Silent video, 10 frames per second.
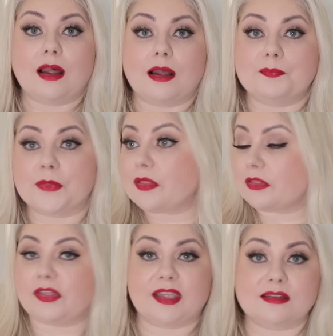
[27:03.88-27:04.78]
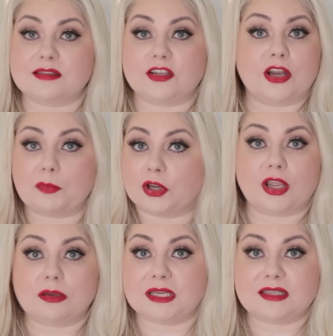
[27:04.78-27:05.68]
Other things, you know, by
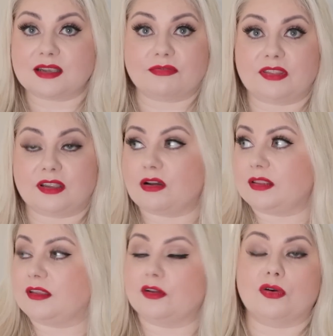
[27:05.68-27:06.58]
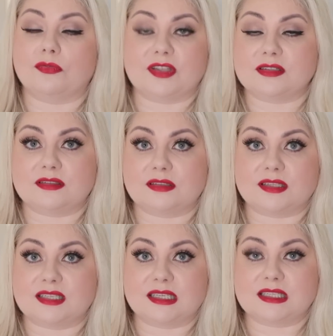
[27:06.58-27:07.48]
no means everything I think of
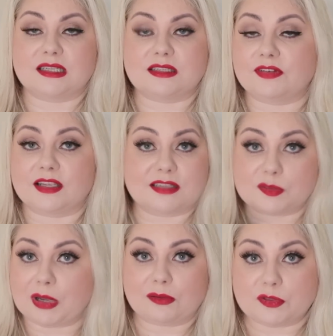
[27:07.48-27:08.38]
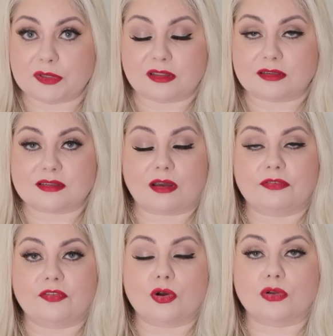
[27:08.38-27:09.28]
is an extensive list. There's bound to be things that
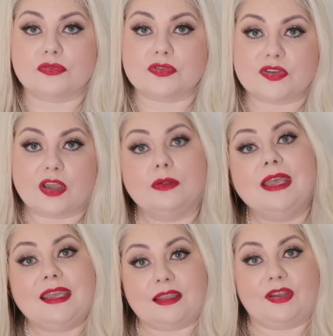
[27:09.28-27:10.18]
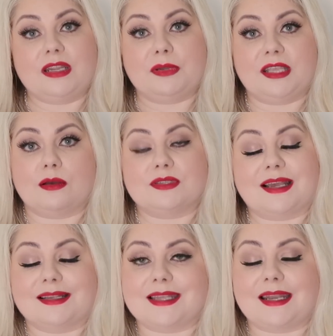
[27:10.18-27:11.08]
I've forgotten. So if anybody else
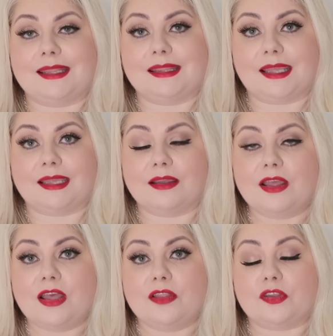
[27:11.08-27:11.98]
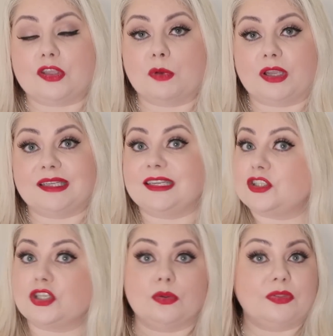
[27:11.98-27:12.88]
has anything that you might need
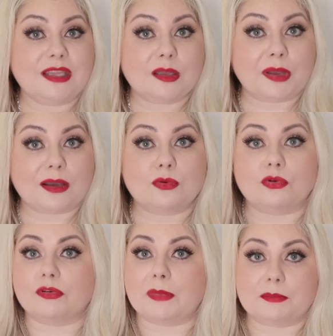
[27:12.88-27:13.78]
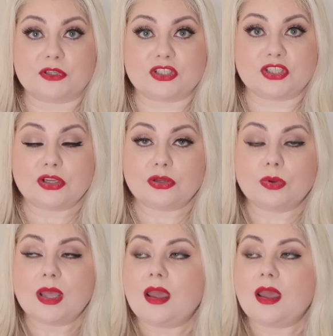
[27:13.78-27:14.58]
to think about or remember to do,